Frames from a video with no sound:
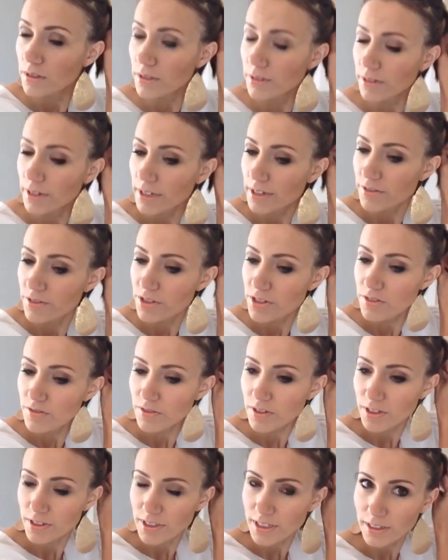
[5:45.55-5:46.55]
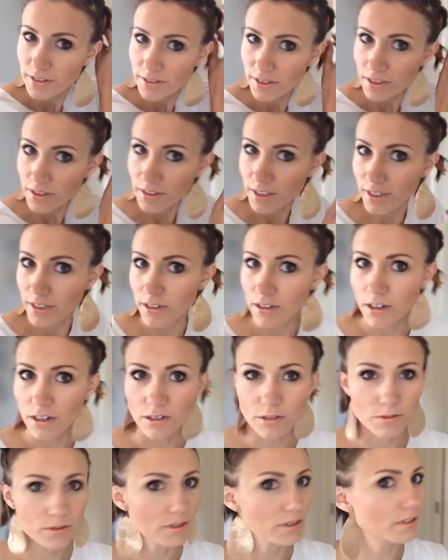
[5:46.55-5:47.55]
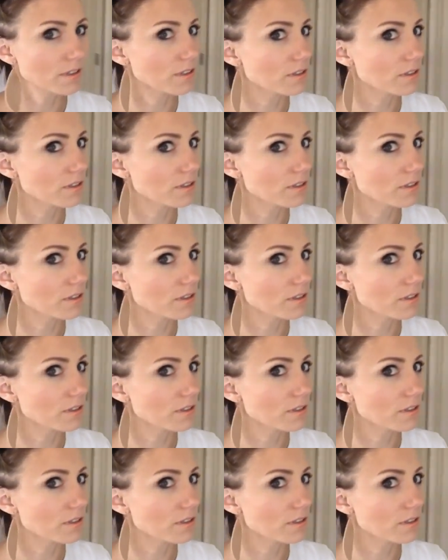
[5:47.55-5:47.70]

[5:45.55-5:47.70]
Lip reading: they'll kind of just fall down in like awkward